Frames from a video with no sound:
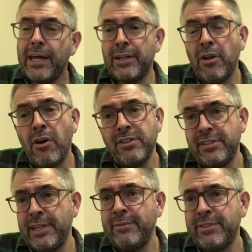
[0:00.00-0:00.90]
now
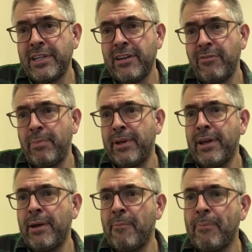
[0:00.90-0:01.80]
seems to have
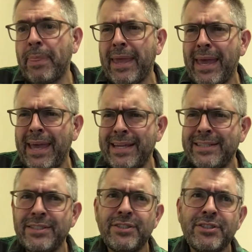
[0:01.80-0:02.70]
become a
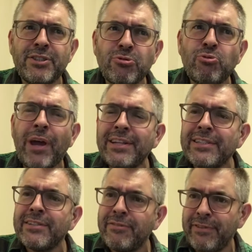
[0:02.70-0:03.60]

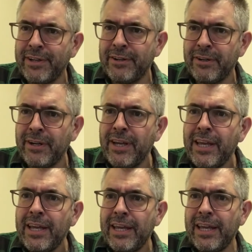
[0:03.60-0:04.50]
discredited figure
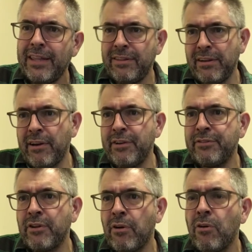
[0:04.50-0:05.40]
in the
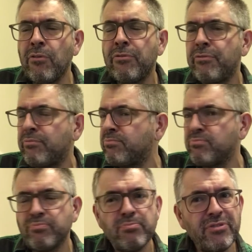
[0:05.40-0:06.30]
eyes of
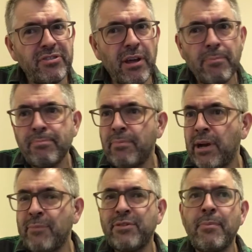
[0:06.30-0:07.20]
some,
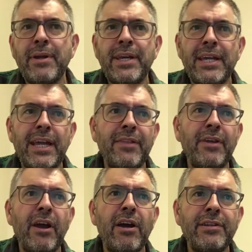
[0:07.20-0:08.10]
perhaps many, in
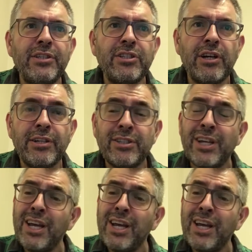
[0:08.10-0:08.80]
the early church.